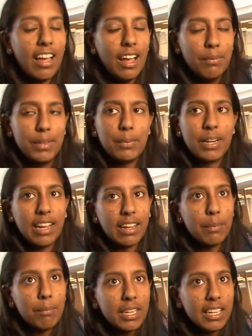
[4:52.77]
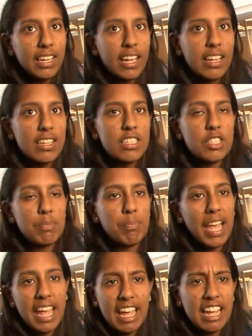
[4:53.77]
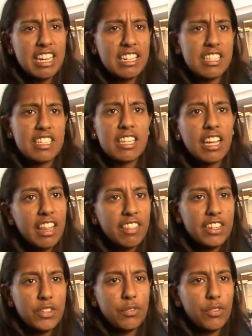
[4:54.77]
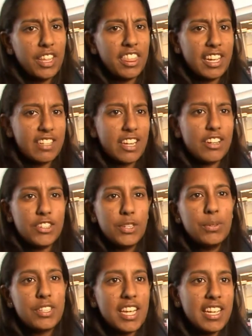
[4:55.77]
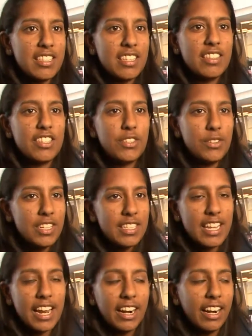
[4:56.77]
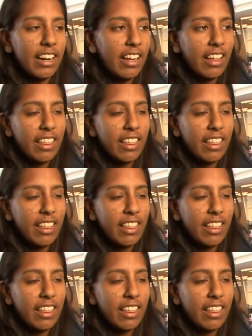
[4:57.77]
Um, they bring in comedians, bands, they do free things on Tuesdays in the Student Center.